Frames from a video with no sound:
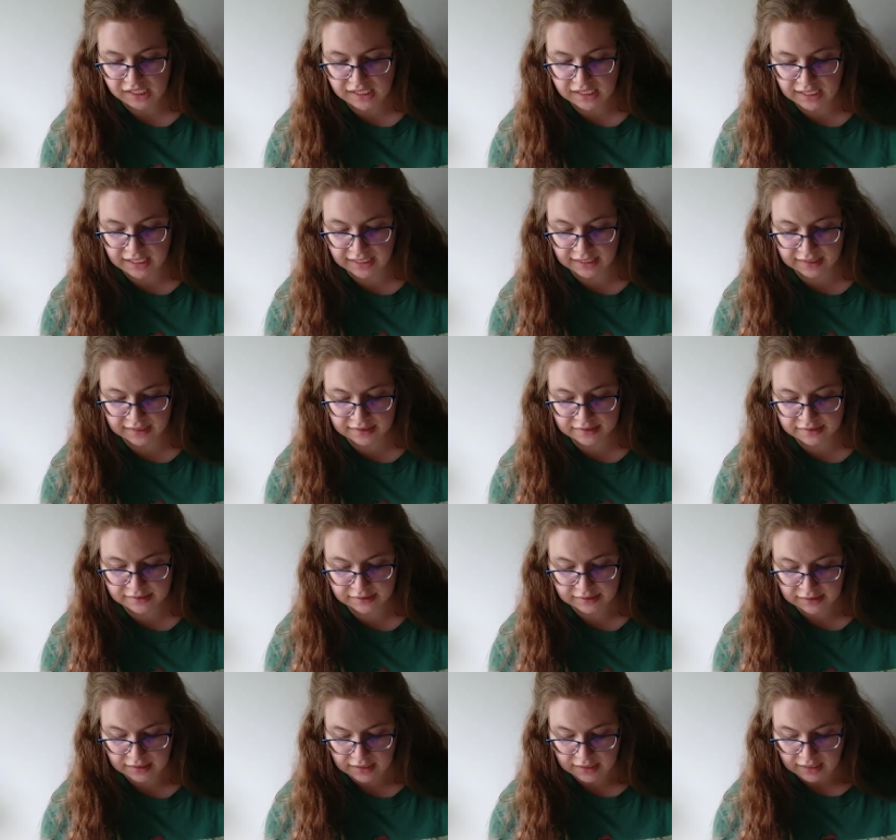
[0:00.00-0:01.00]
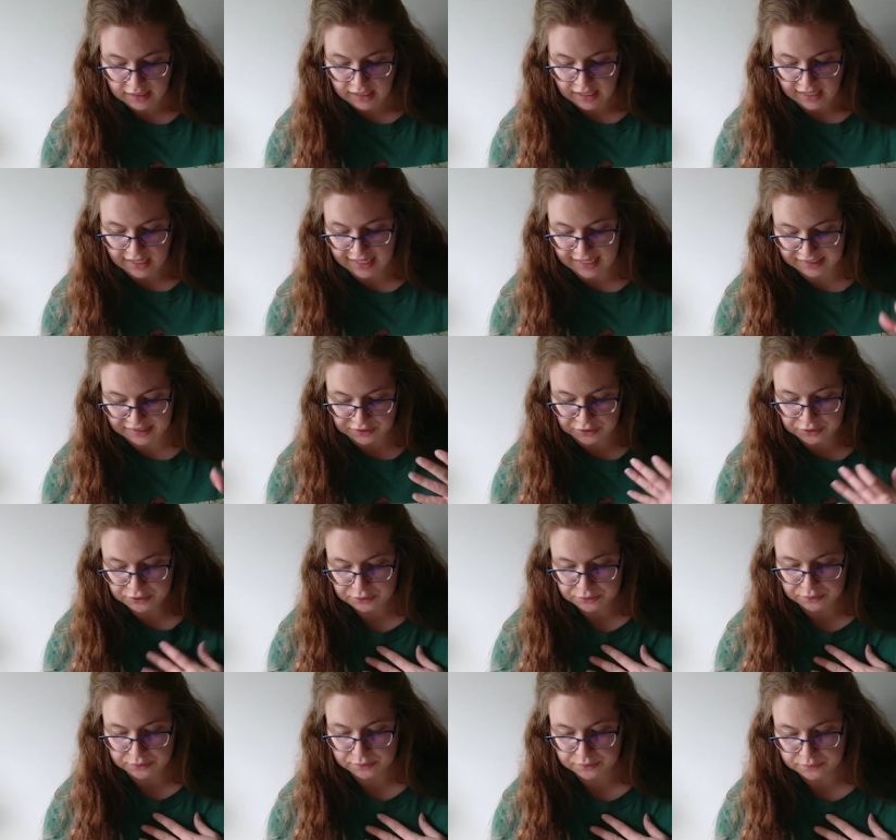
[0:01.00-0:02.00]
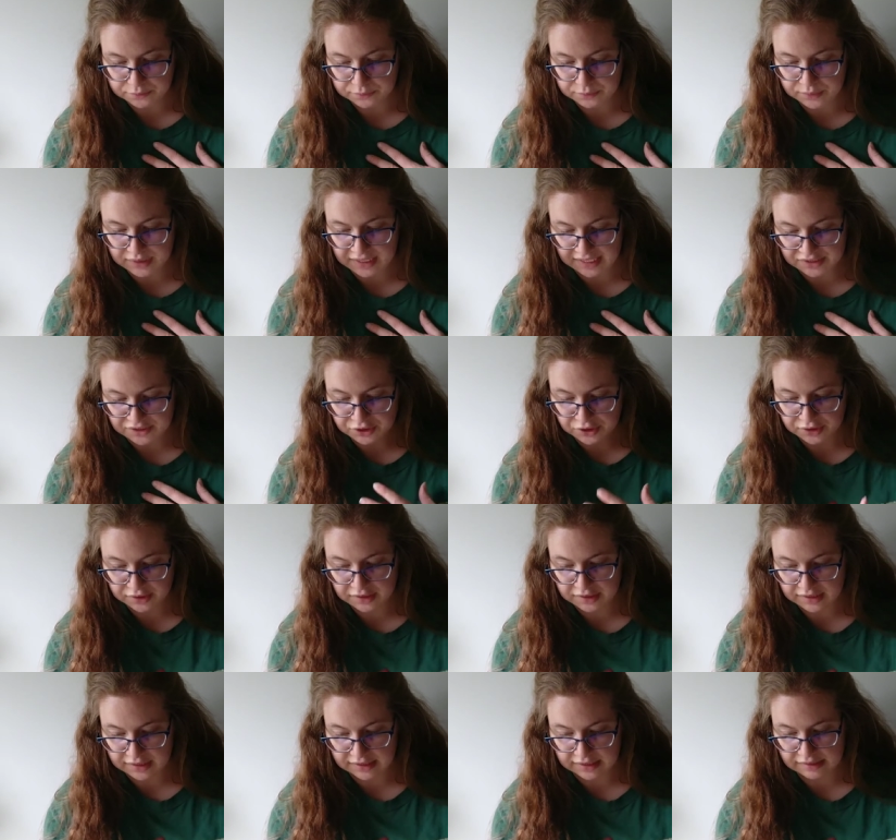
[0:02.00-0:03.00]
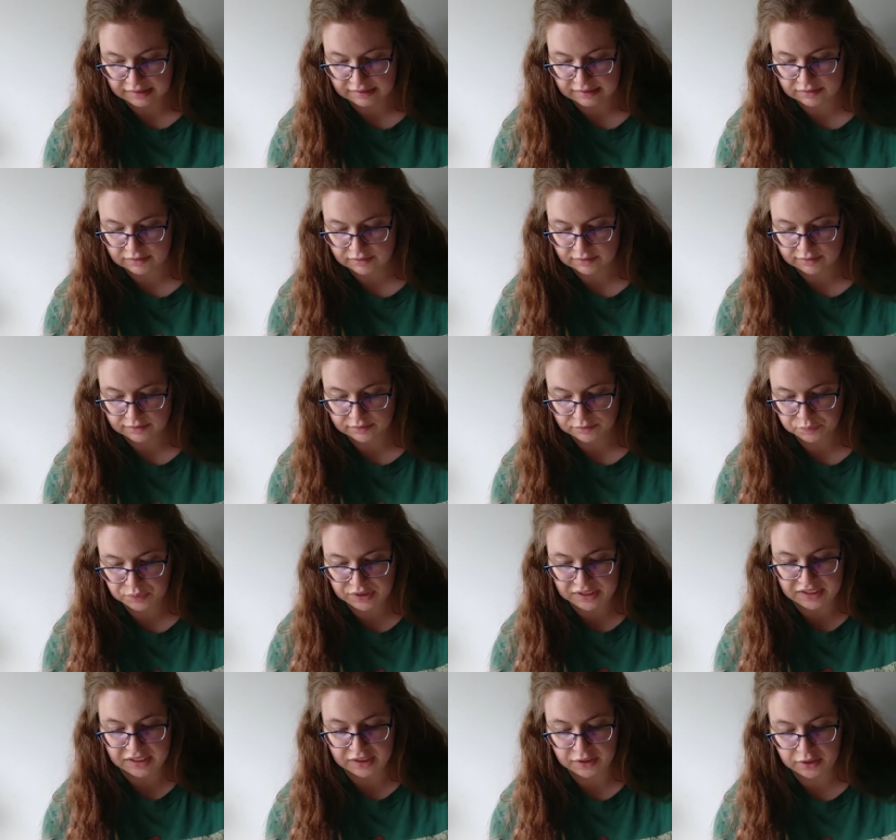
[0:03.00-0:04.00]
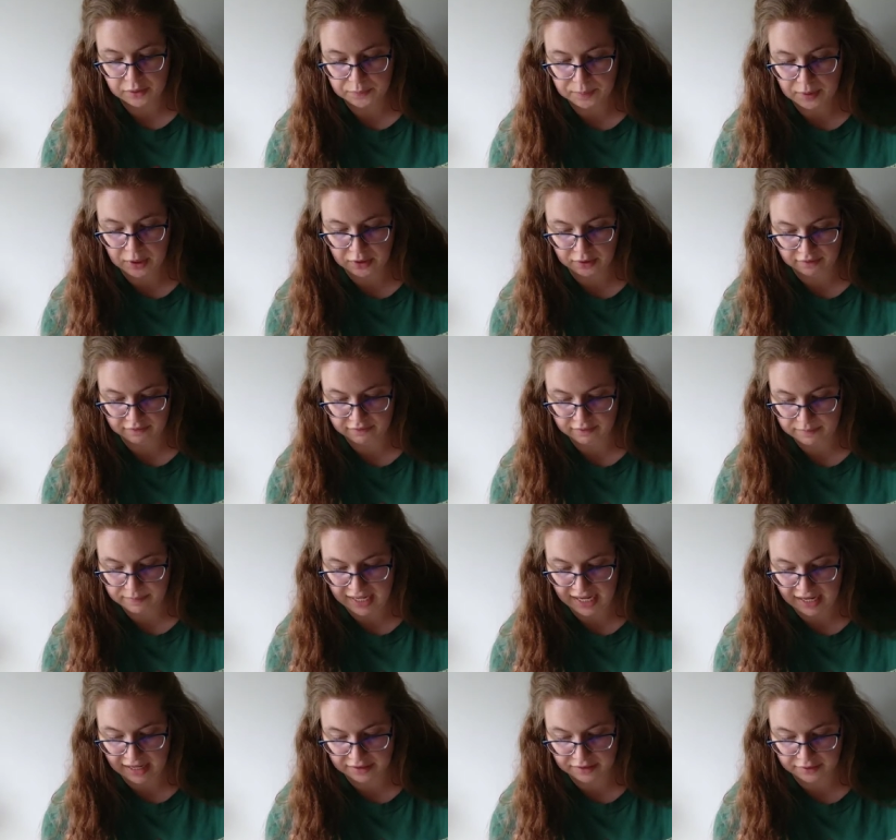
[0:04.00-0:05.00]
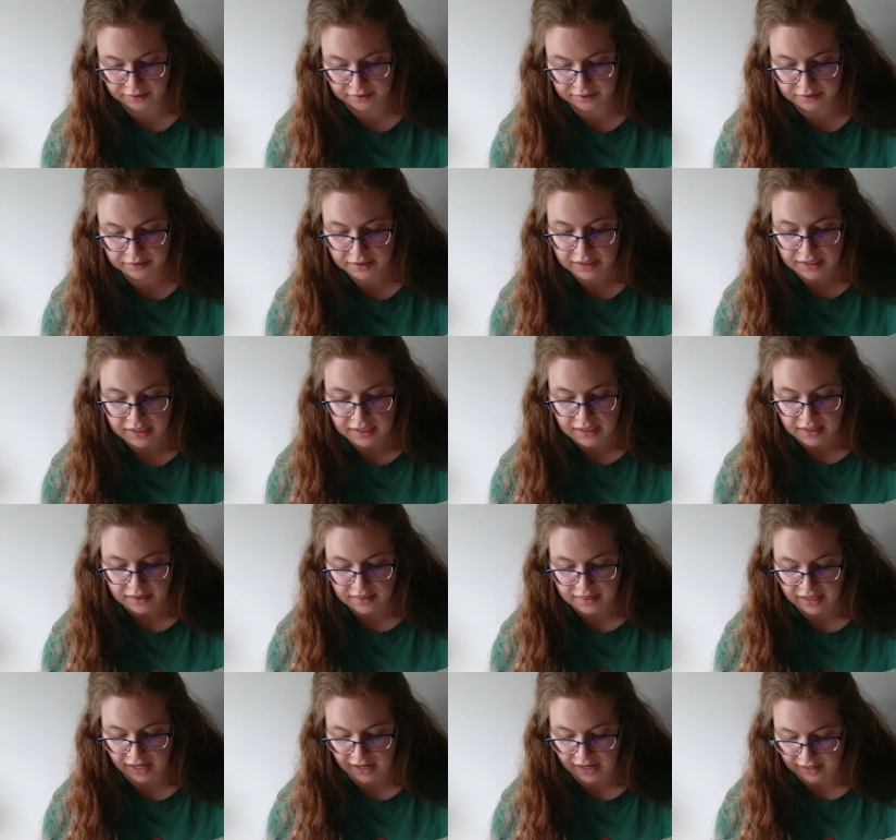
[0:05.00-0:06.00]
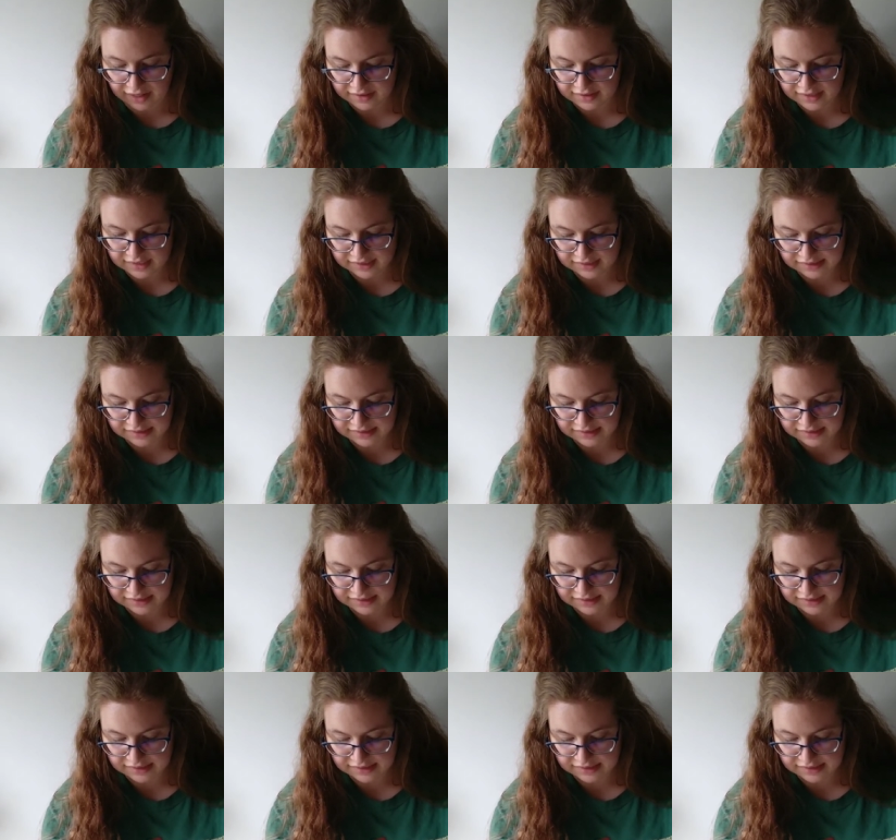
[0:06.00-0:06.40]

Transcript: And I knew when I took this particular part of the pattern that this